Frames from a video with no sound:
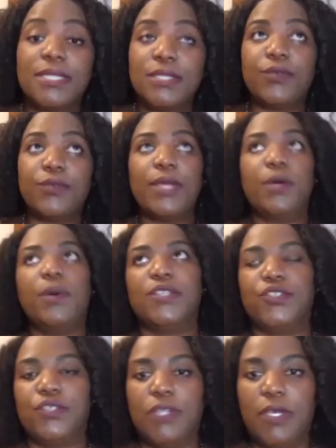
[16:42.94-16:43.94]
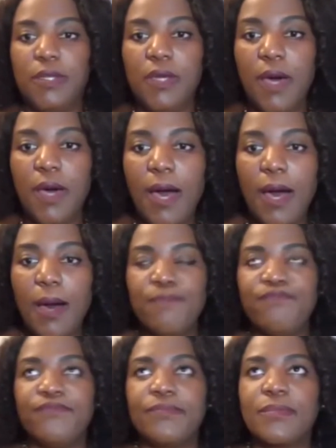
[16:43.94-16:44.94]
great question.
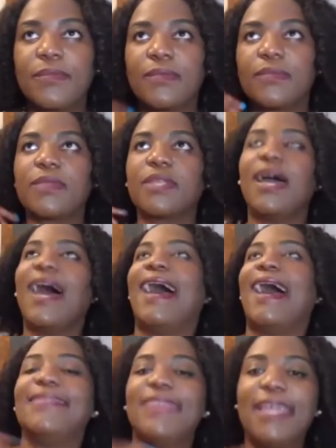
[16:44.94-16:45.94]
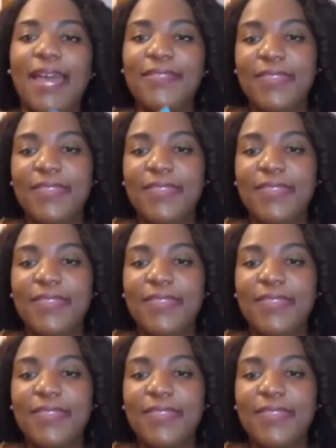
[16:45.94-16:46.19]
I think